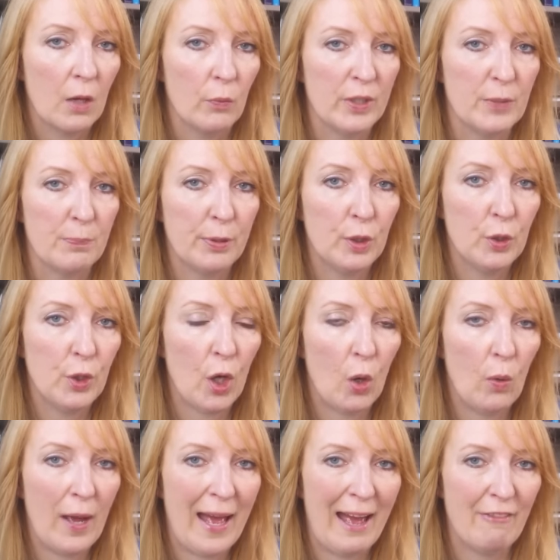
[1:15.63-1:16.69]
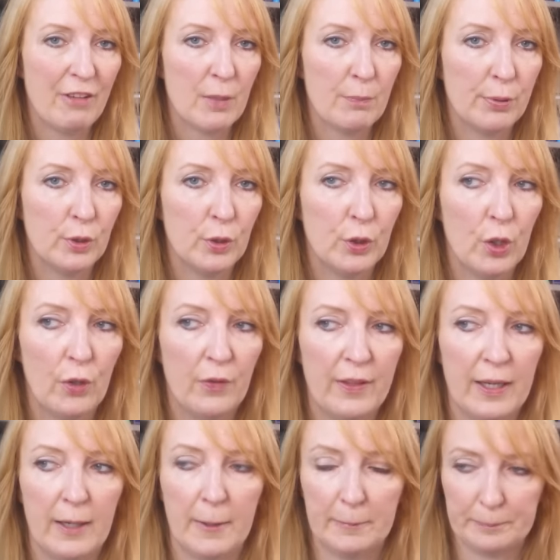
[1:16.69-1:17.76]
With Pluto, having Pluto
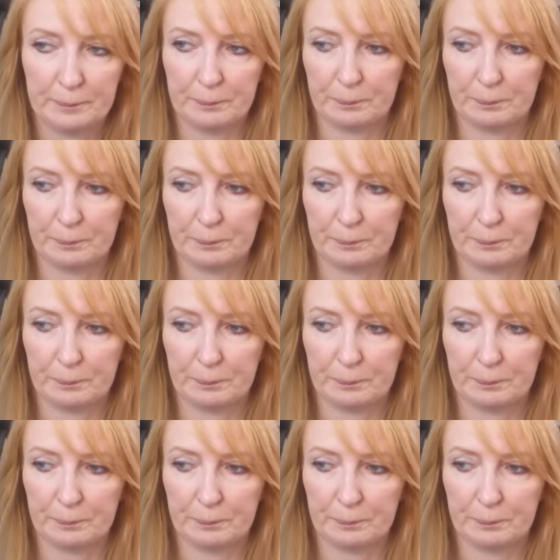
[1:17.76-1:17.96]
there